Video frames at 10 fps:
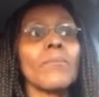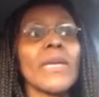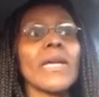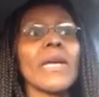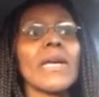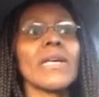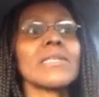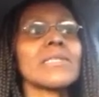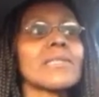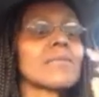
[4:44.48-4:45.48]

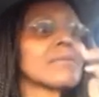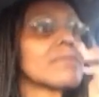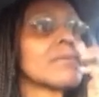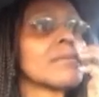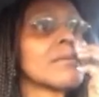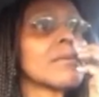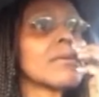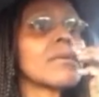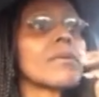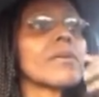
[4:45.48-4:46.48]
because
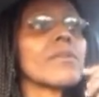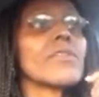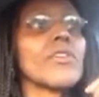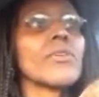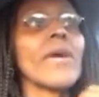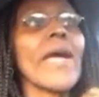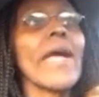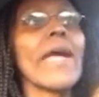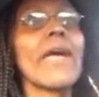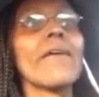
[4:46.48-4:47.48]
you
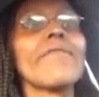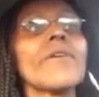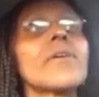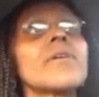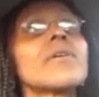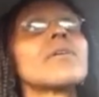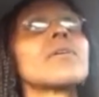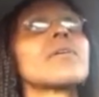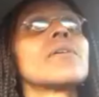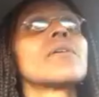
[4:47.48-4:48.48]
have
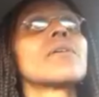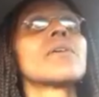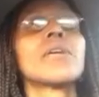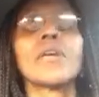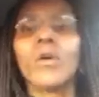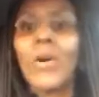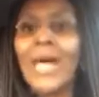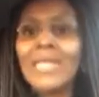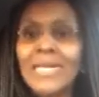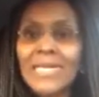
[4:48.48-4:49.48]

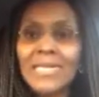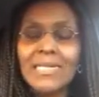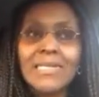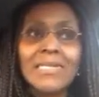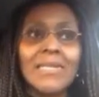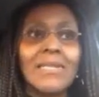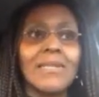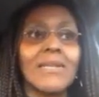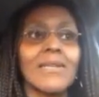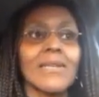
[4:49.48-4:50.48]
qualities
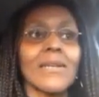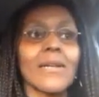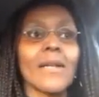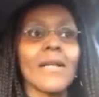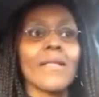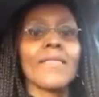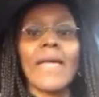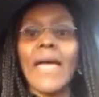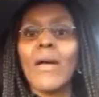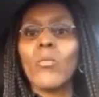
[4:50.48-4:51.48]

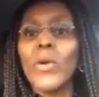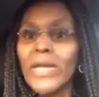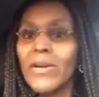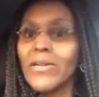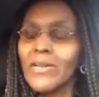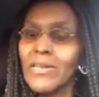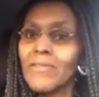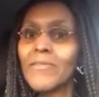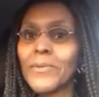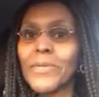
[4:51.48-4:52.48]
that we are
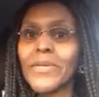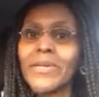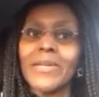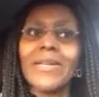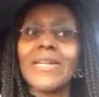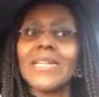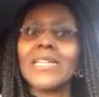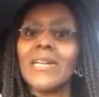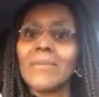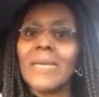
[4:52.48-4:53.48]
looking for in a
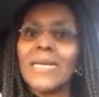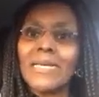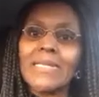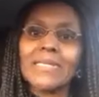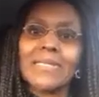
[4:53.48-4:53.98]
young man.